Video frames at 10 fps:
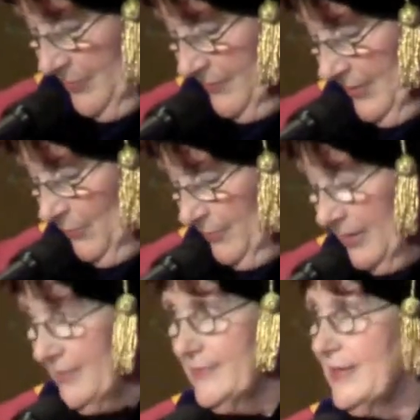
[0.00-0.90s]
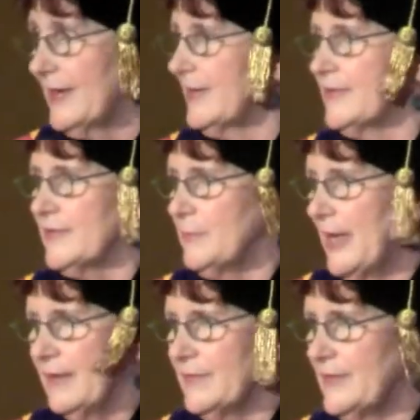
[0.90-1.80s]
but they were not science and
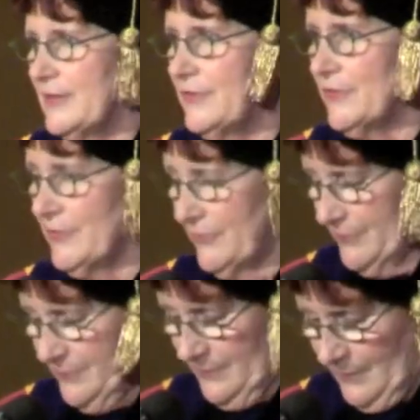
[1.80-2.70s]
math teachers.